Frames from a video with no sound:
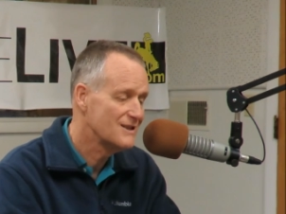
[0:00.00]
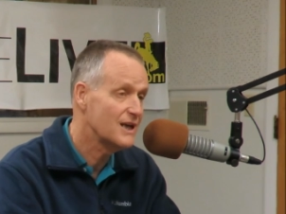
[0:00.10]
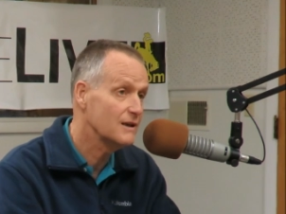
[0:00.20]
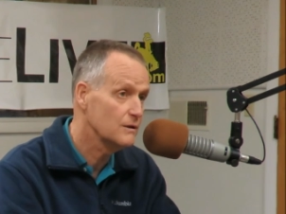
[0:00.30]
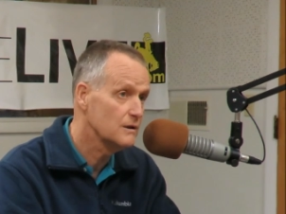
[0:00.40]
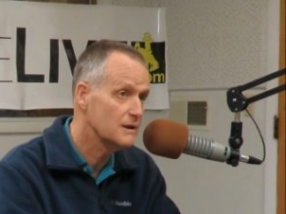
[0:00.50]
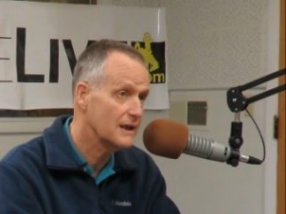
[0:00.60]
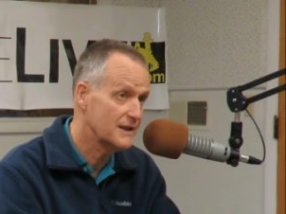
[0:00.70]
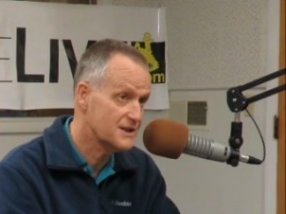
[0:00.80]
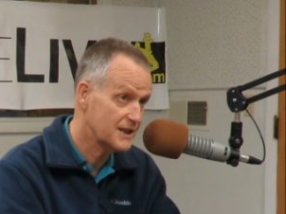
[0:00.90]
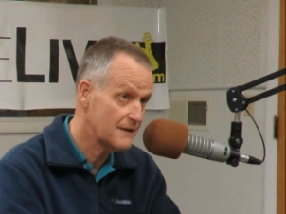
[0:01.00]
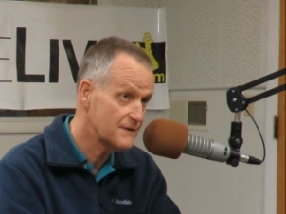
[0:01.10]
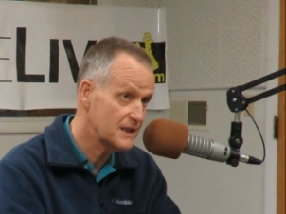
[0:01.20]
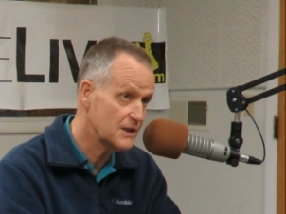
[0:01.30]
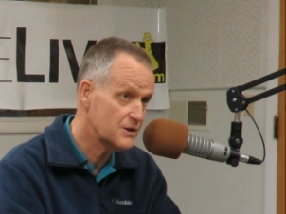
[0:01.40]
take a look at
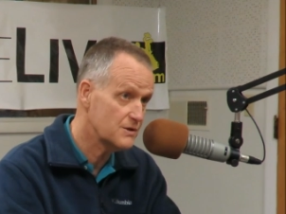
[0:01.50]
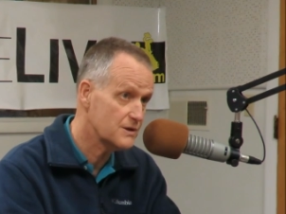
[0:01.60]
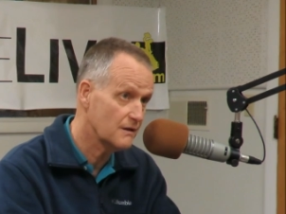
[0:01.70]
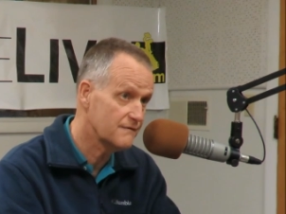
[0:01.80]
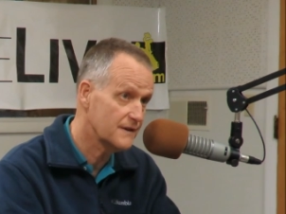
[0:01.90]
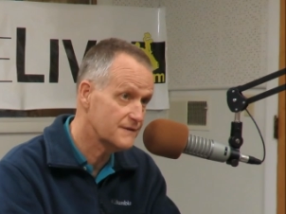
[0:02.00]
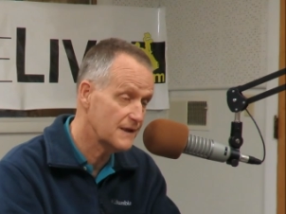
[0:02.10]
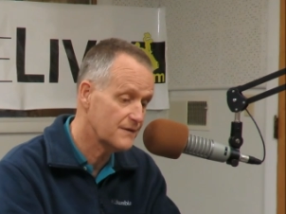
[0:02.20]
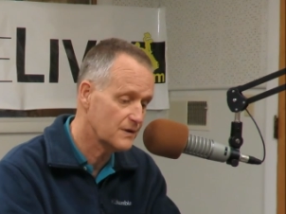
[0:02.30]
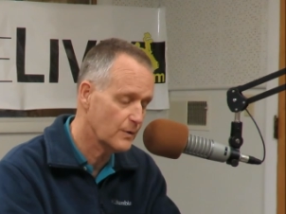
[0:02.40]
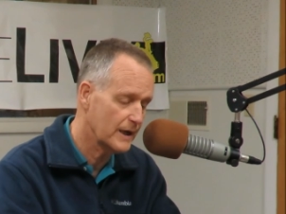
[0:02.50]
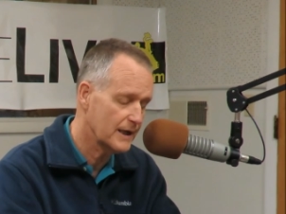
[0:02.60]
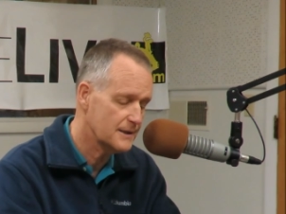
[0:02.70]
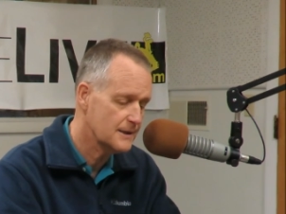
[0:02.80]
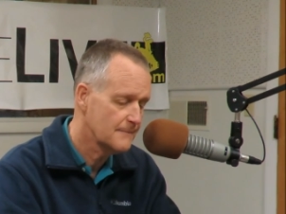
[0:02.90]
safety issues on 15th and
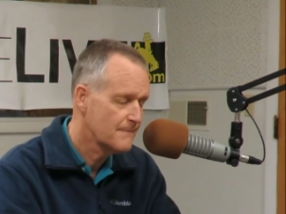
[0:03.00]
Grand